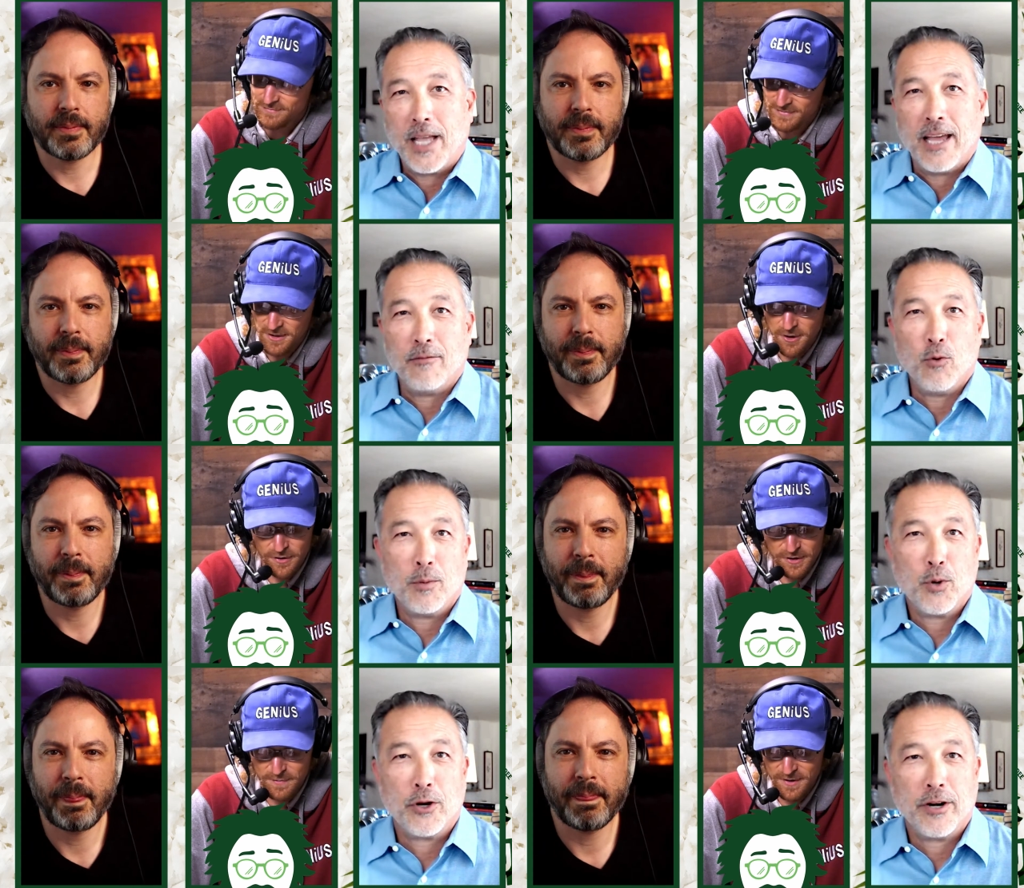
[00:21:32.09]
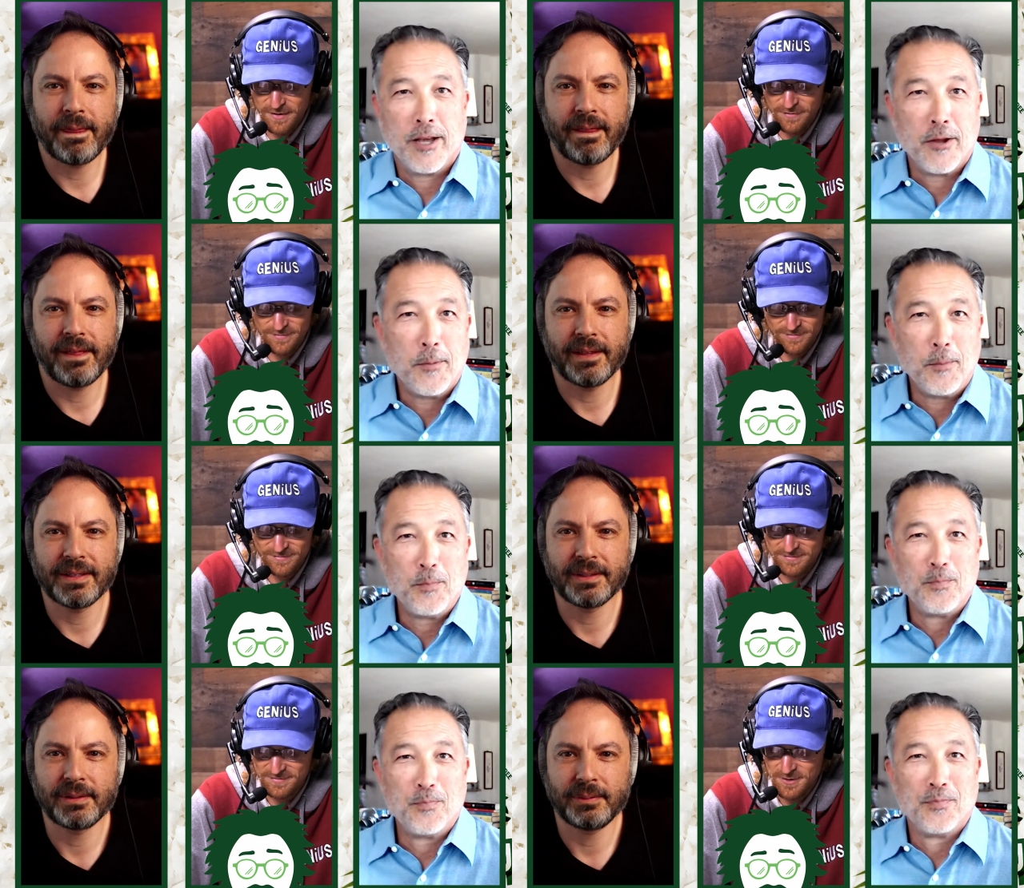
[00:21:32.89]
Speaker 1: All the above.
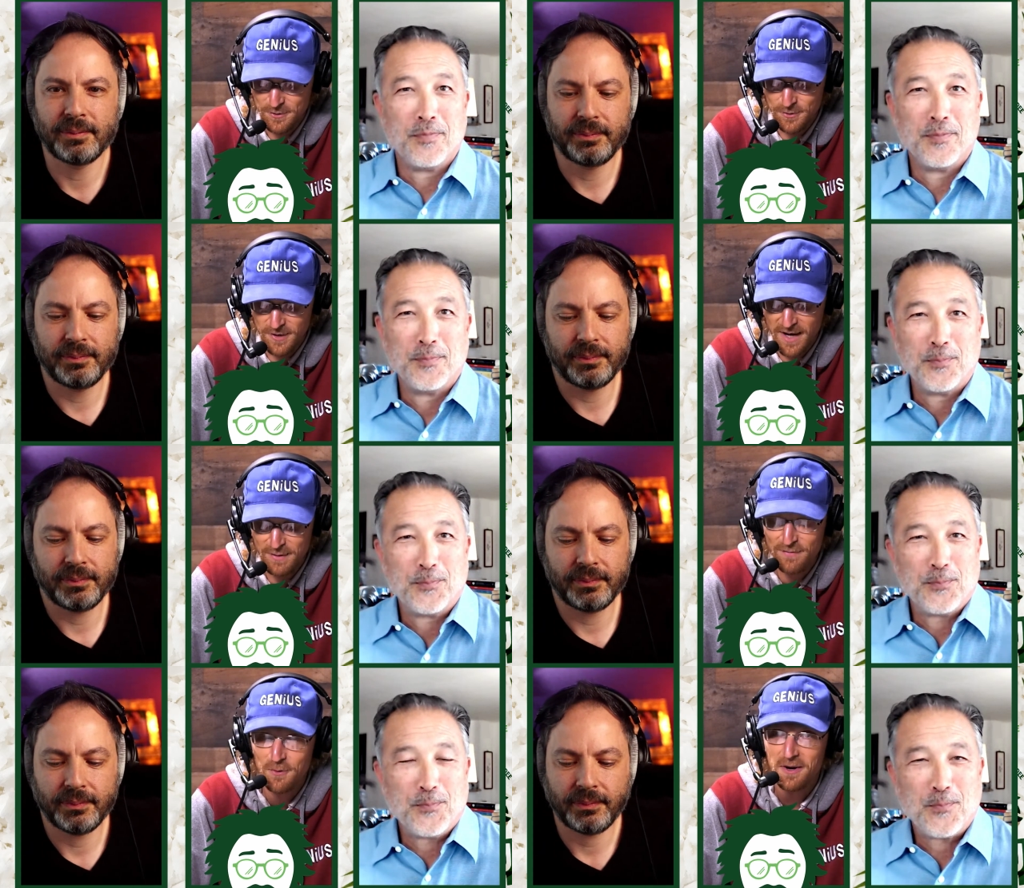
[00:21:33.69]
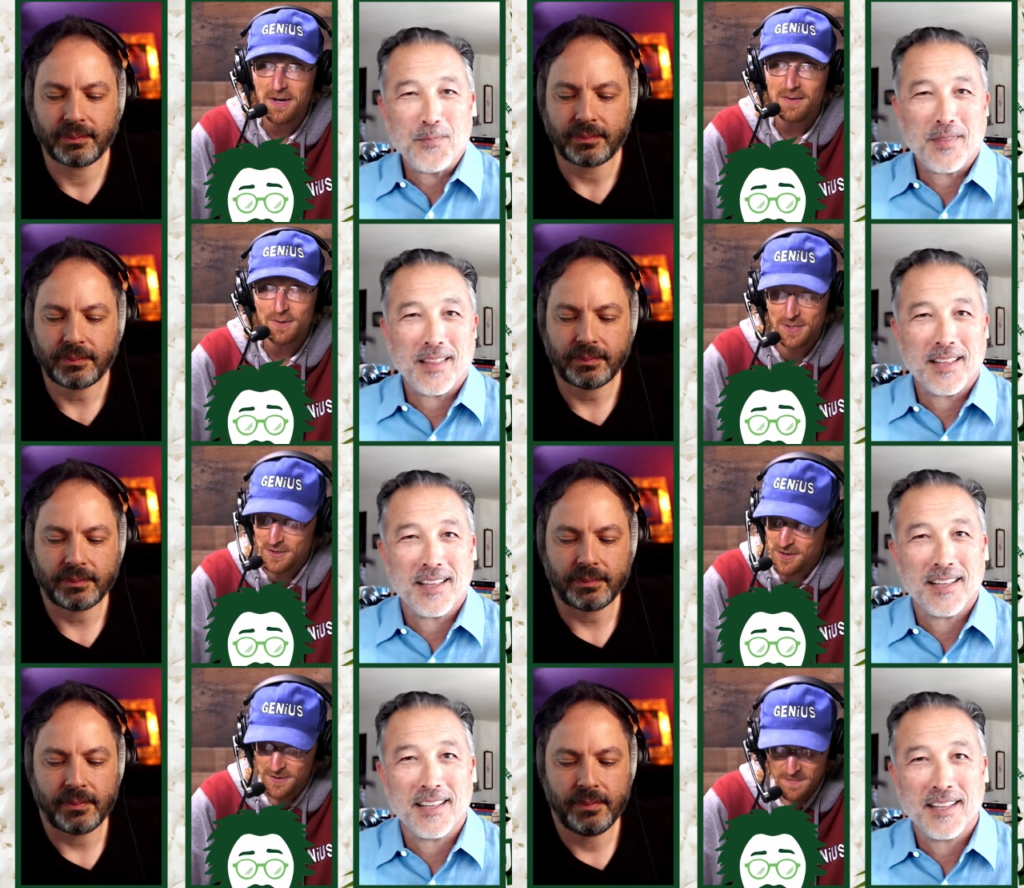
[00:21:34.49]
Speaker 2: Cool. Omnivore covers it
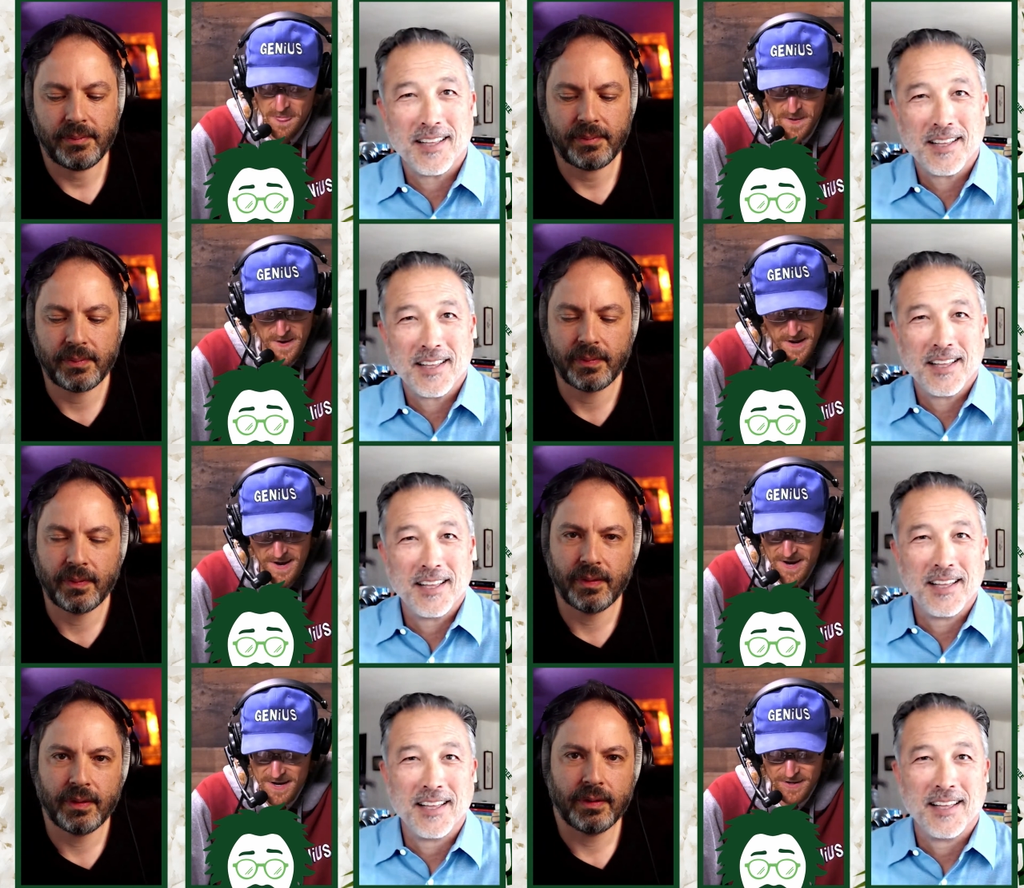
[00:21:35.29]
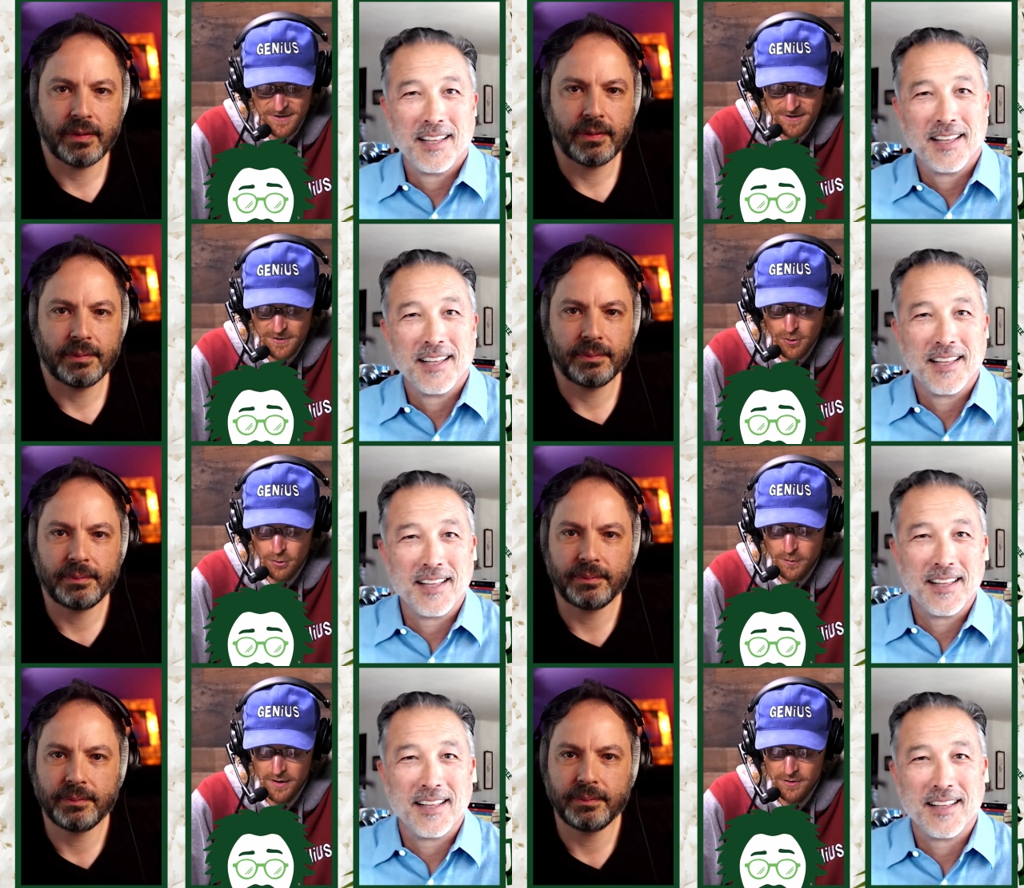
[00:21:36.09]
all. Cold
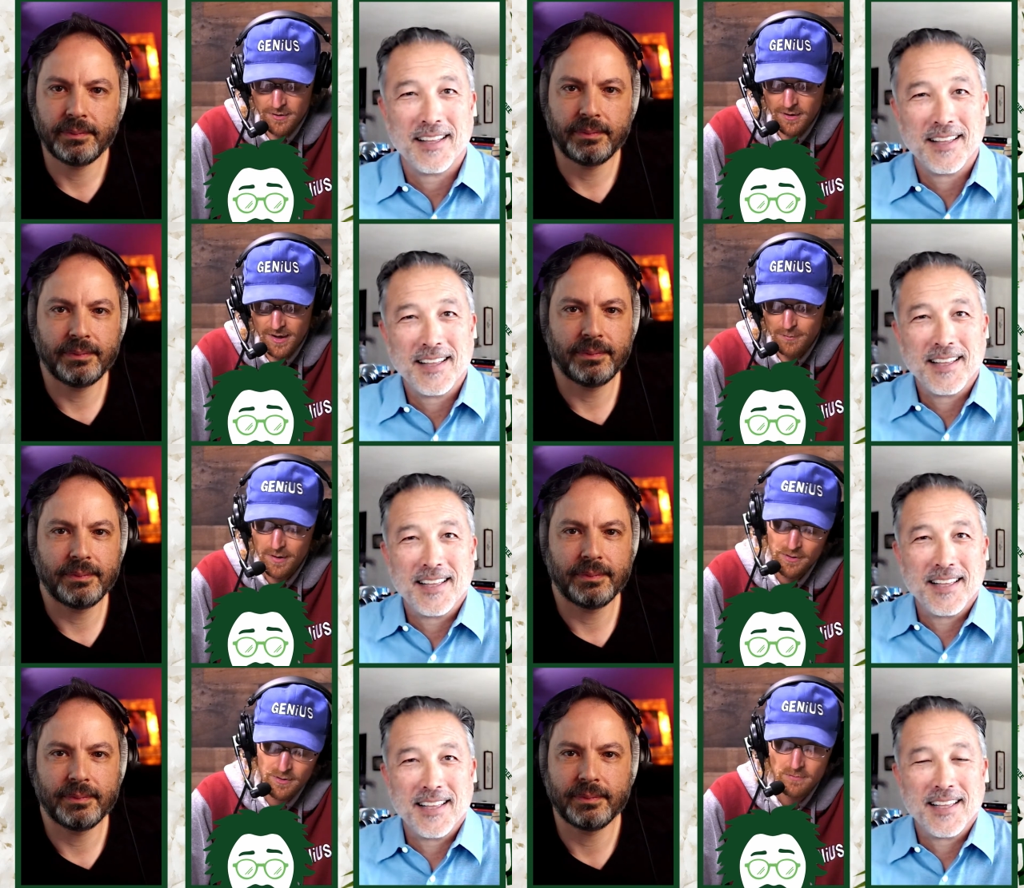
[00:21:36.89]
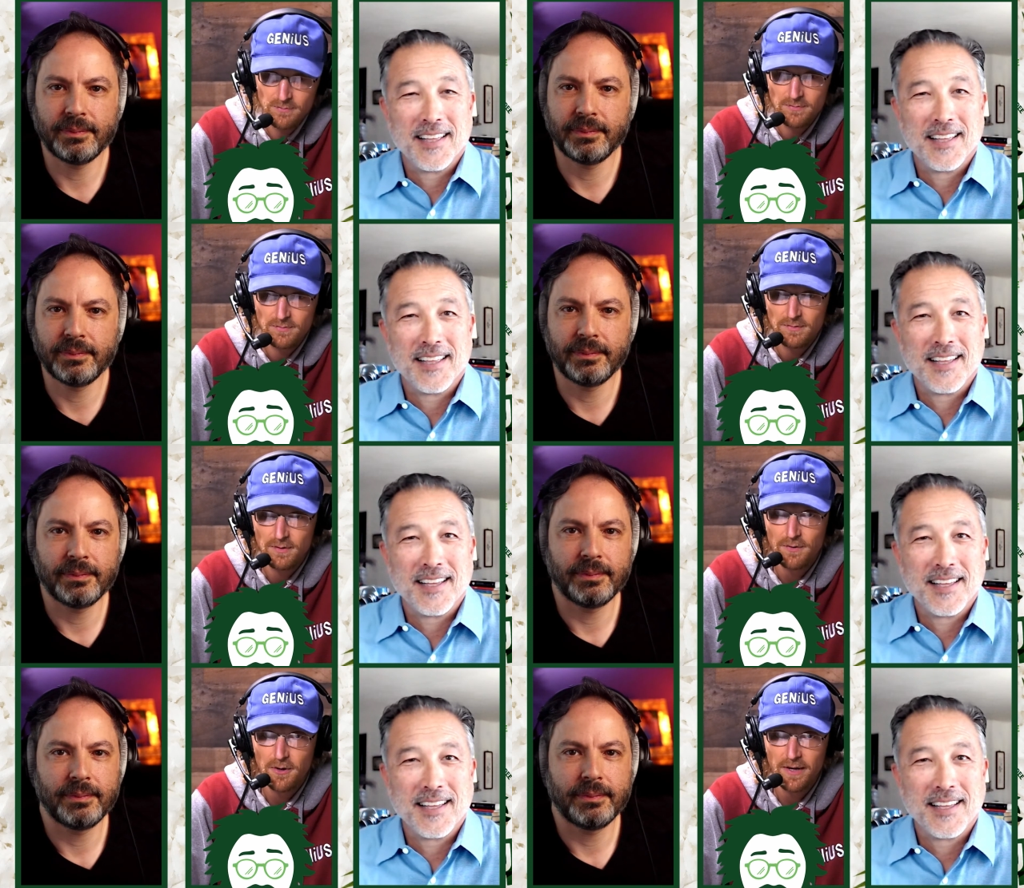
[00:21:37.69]
weather or hot weather?
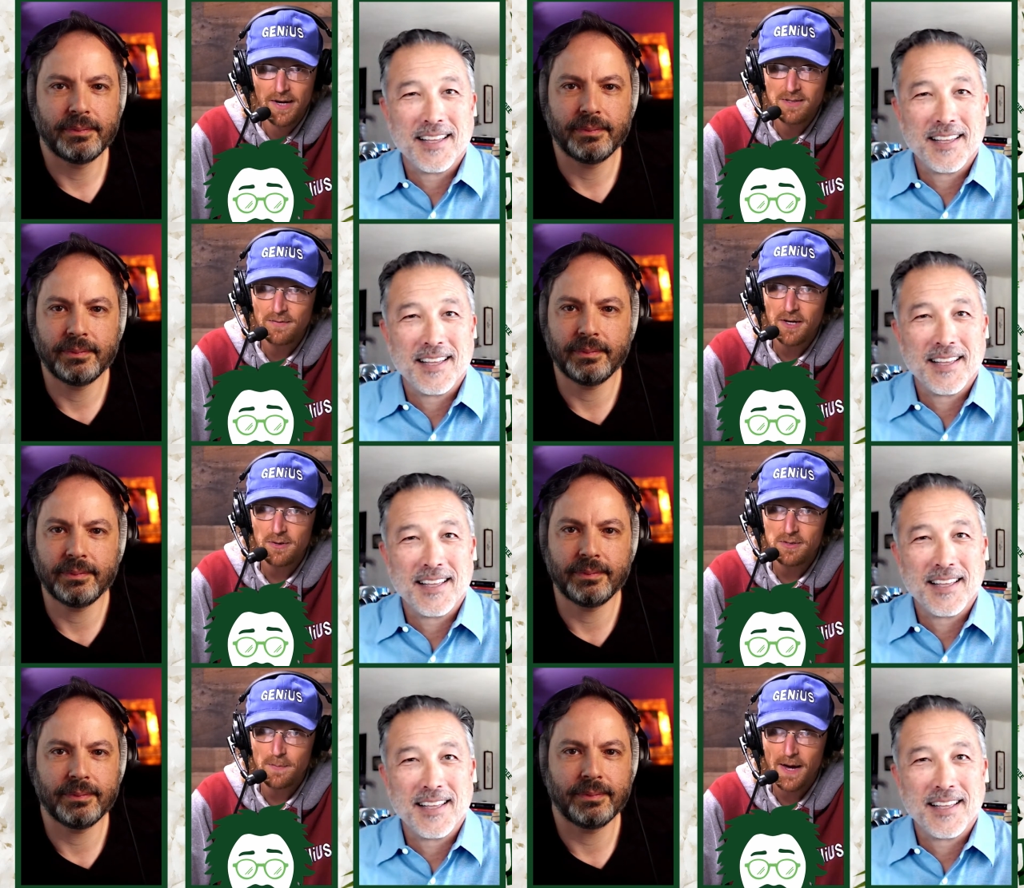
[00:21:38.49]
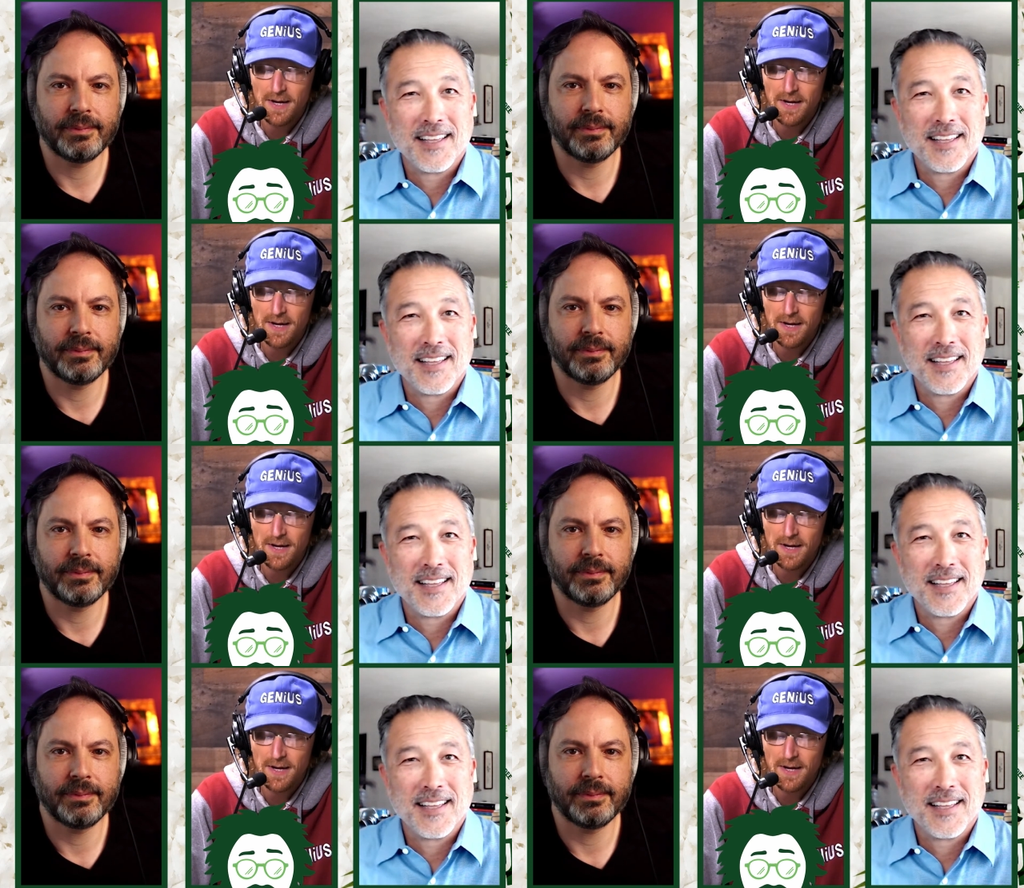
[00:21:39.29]
all, you guys have not used the pass